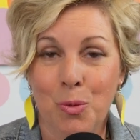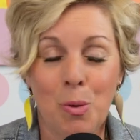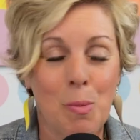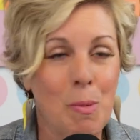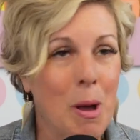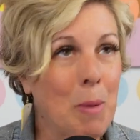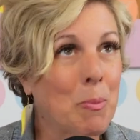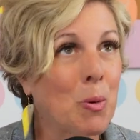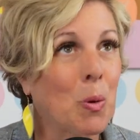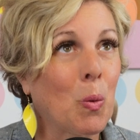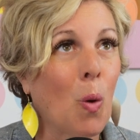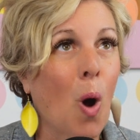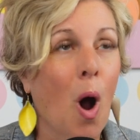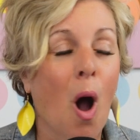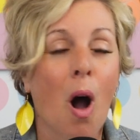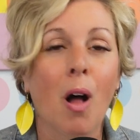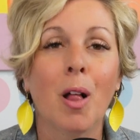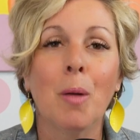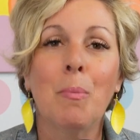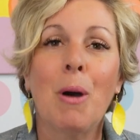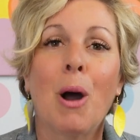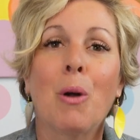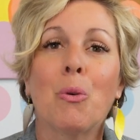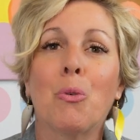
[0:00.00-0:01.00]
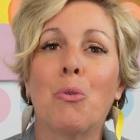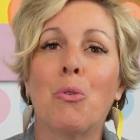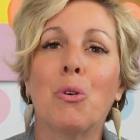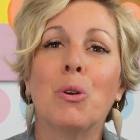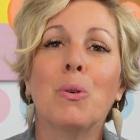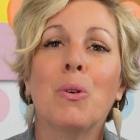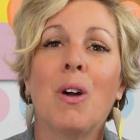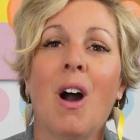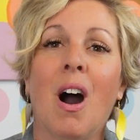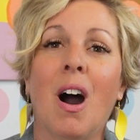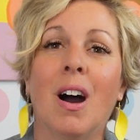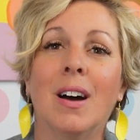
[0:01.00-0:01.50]
remember, we're all about
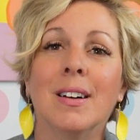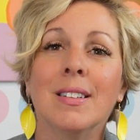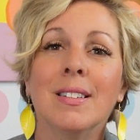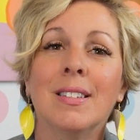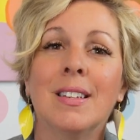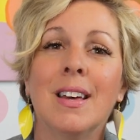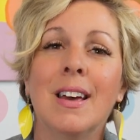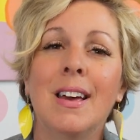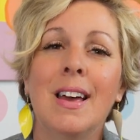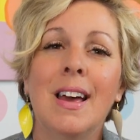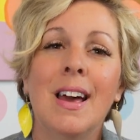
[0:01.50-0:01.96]
root cause.